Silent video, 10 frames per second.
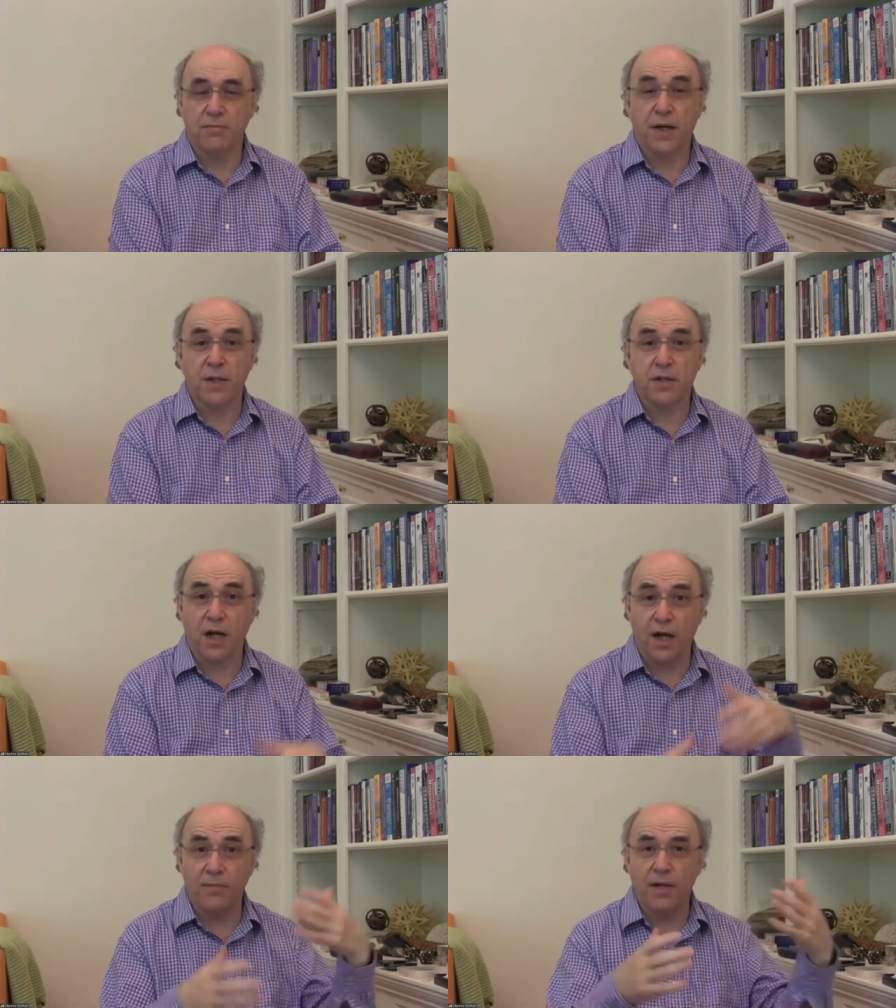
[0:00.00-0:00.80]
And by the
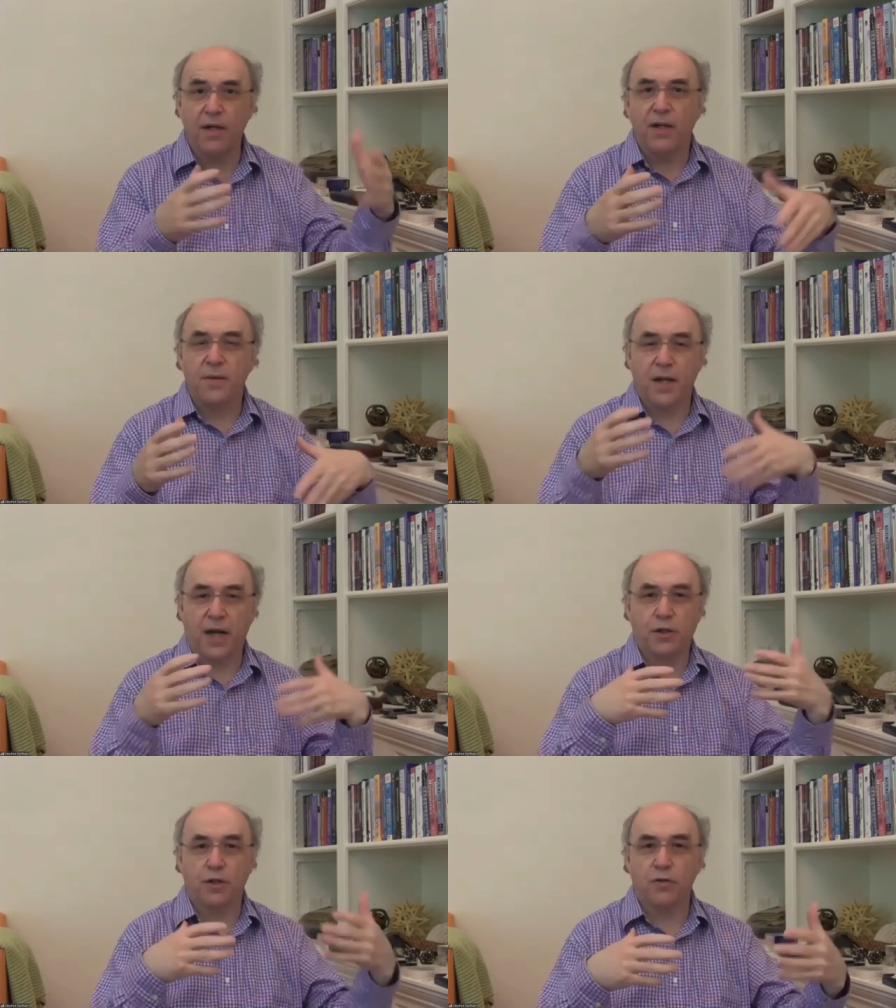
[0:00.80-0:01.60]
time the
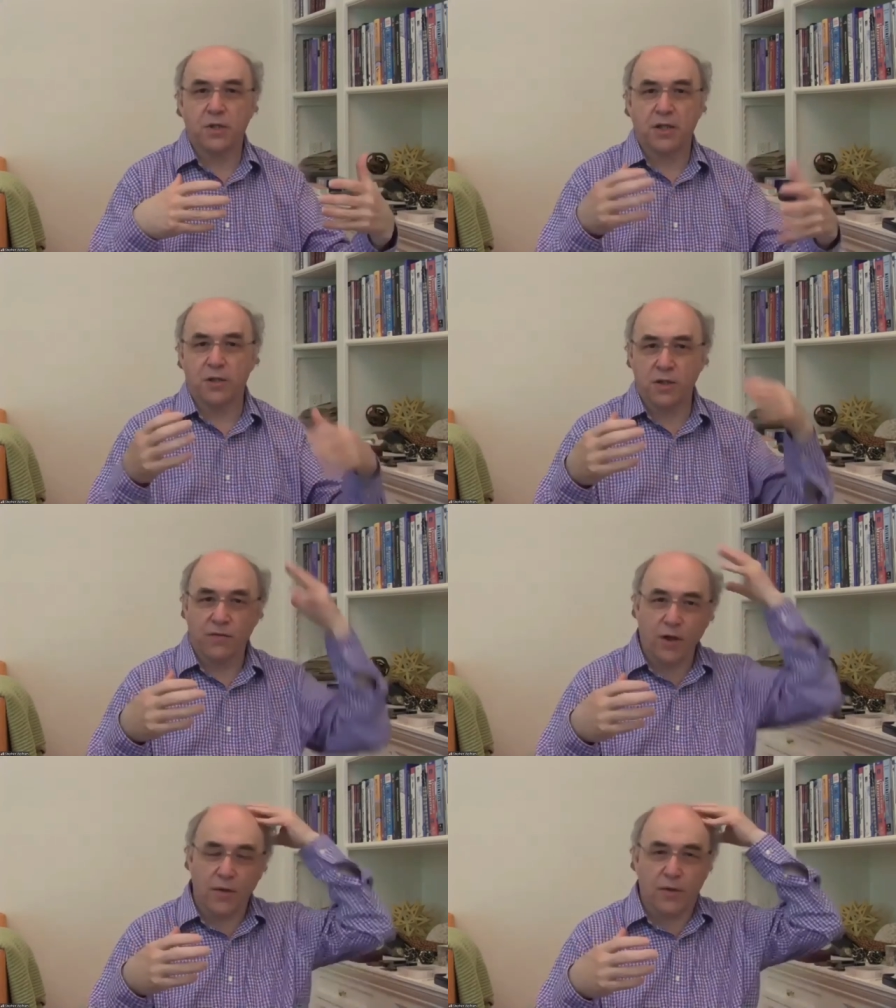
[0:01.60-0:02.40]
electrical signals
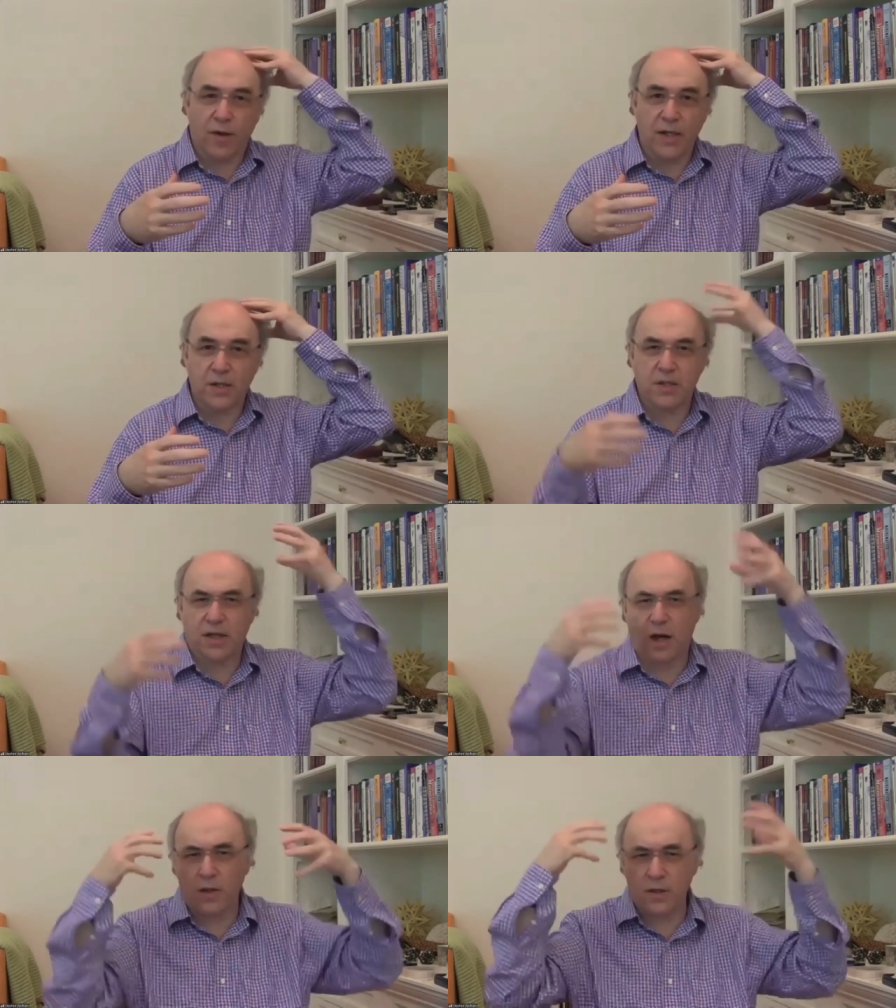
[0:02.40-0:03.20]
have gotten through our
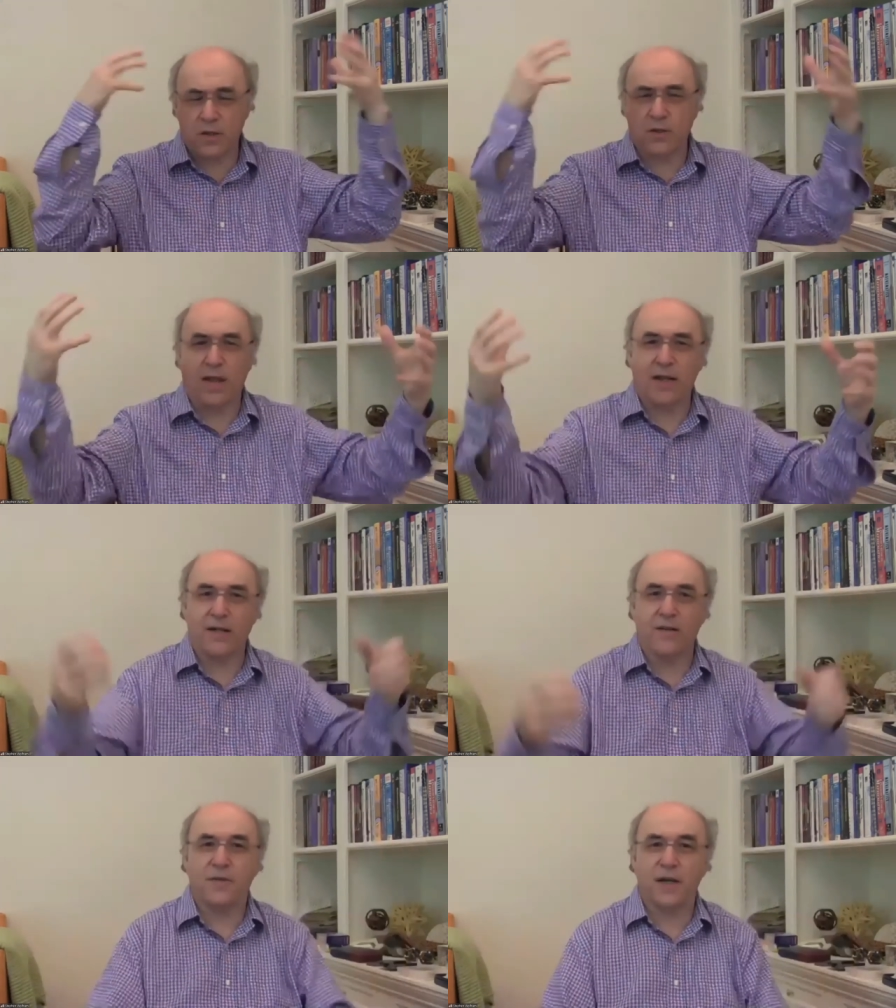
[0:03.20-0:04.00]
skulls and all that
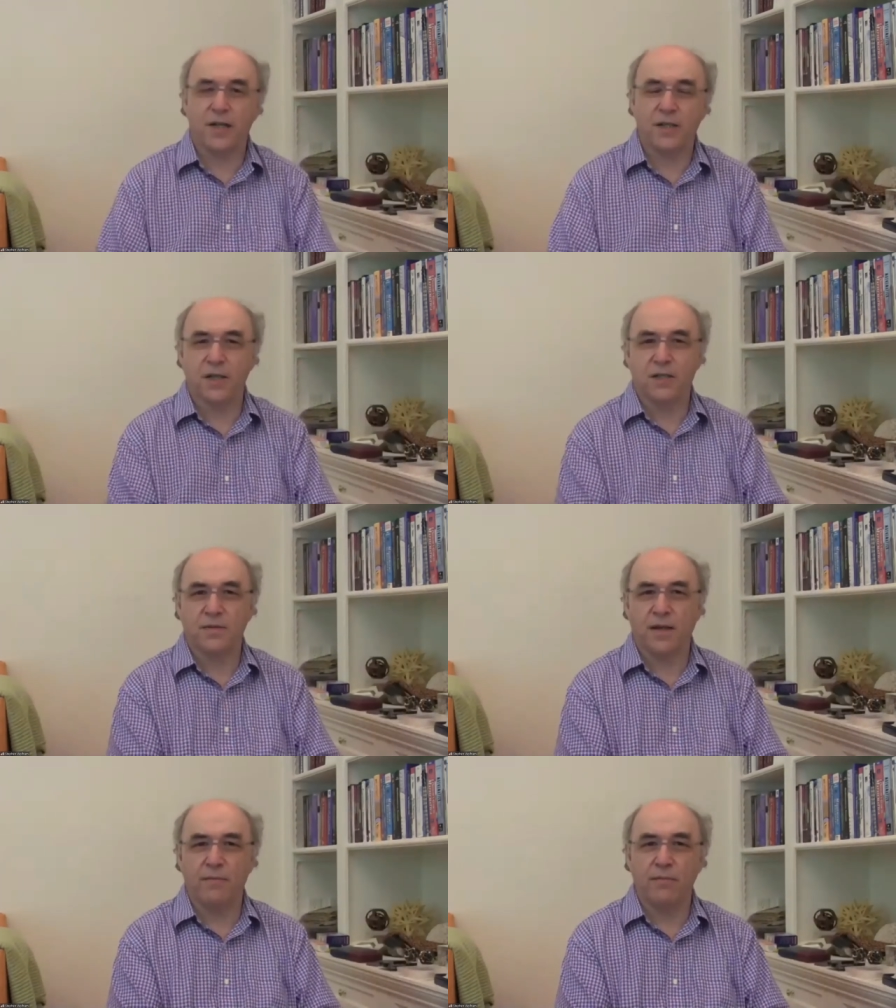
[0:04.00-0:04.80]
kind of thing,
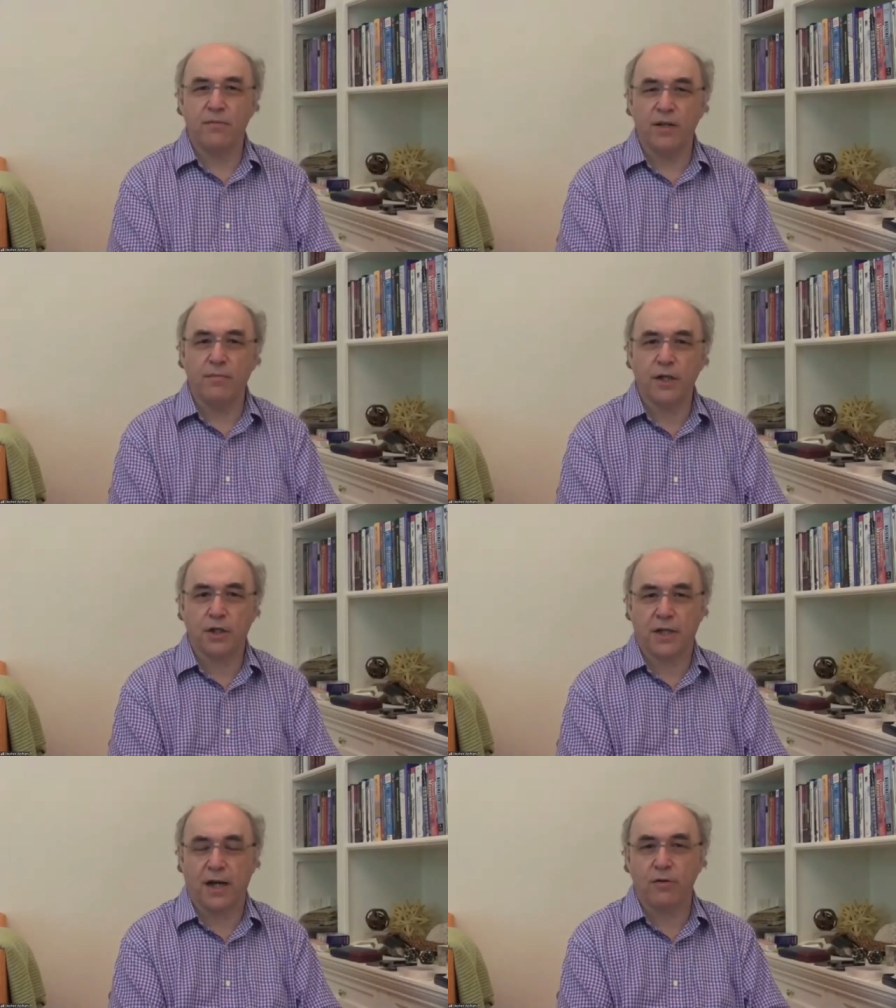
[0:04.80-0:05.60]
they've been really
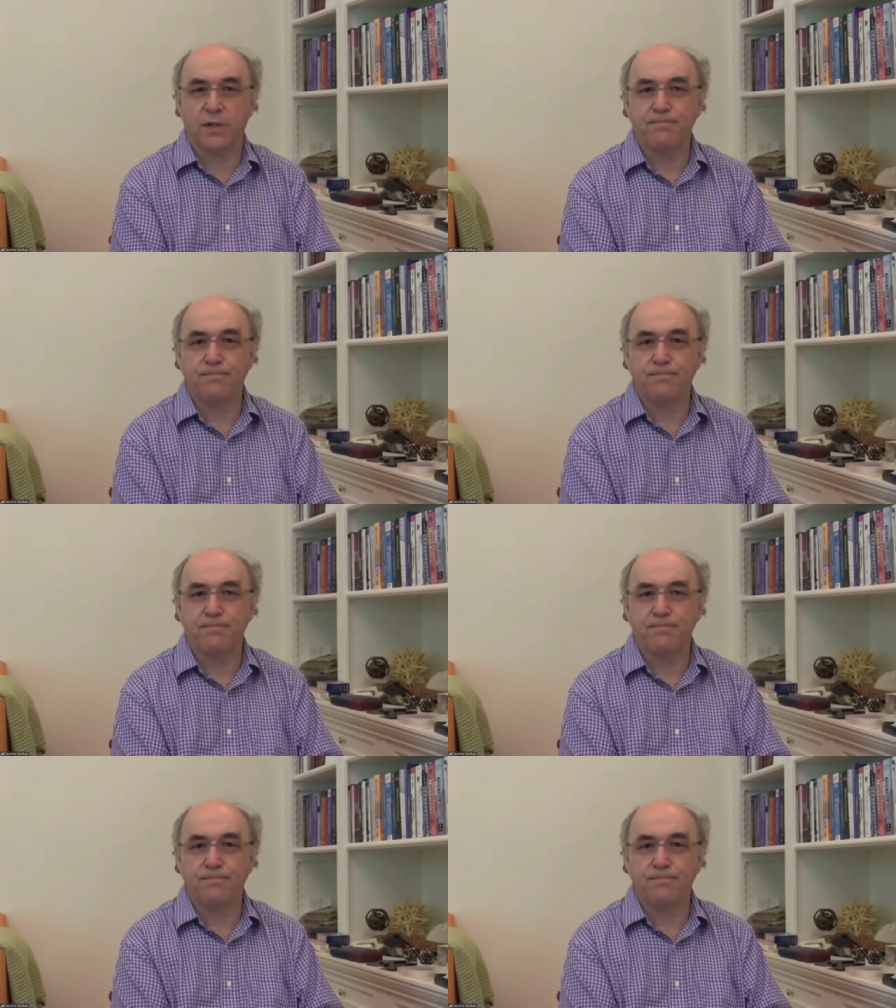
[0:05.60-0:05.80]
mushed out.